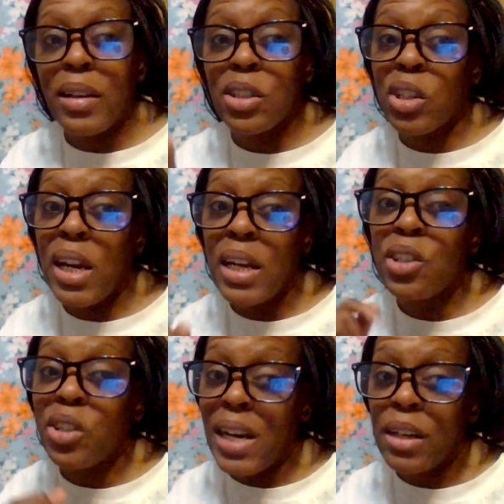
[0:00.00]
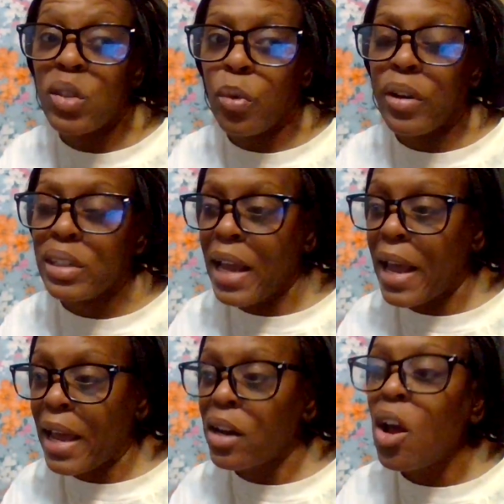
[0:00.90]
Because Shein, is where it's
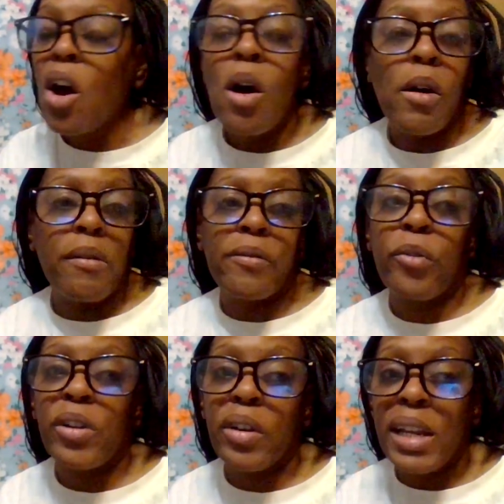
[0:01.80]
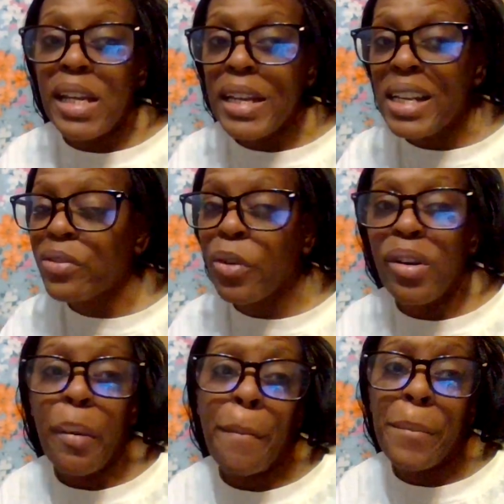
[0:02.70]
at. Or even for your kids, for
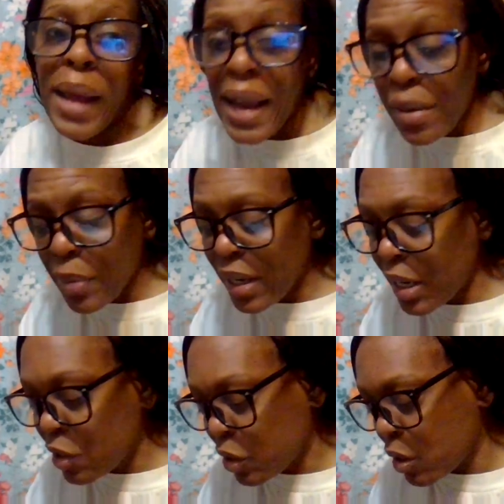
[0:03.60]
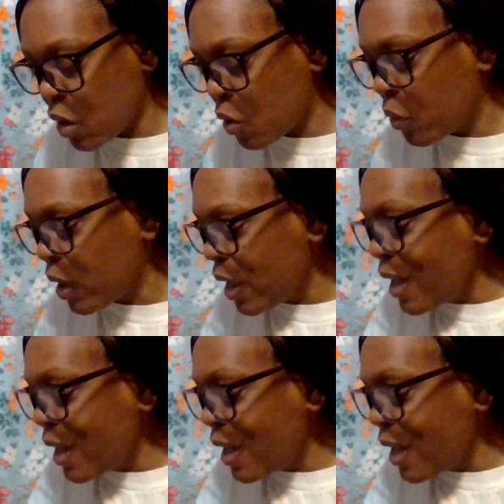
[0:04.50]
your babies, you know.